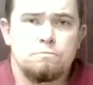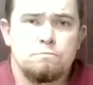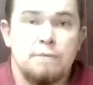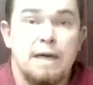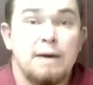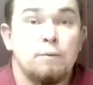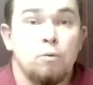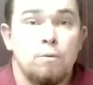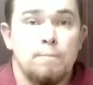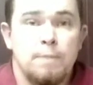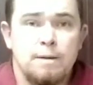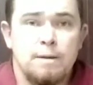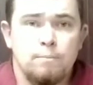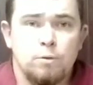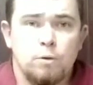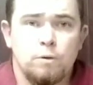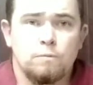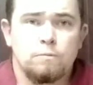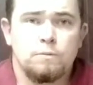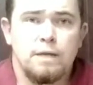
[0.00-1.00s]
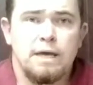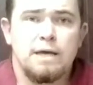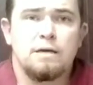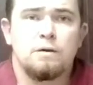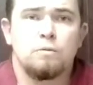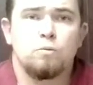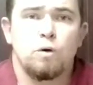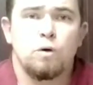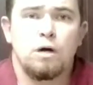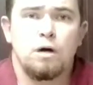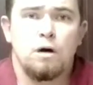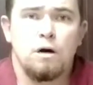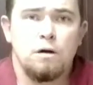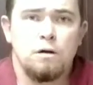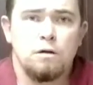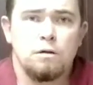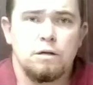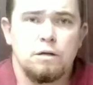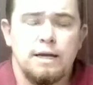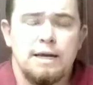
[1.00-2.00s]
they remember, they can
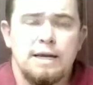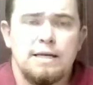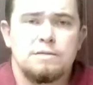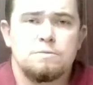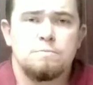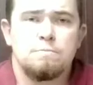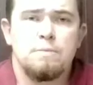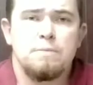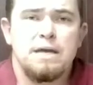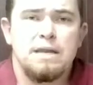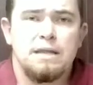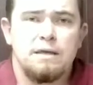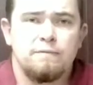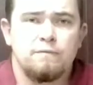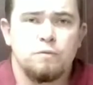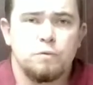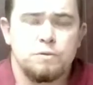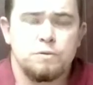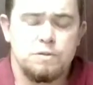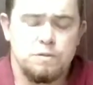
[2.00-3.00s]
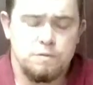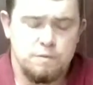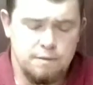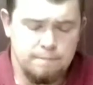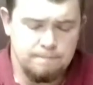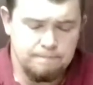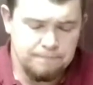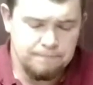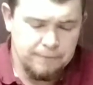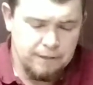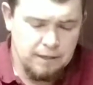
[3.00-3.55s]
recall, and it's meaningful to them.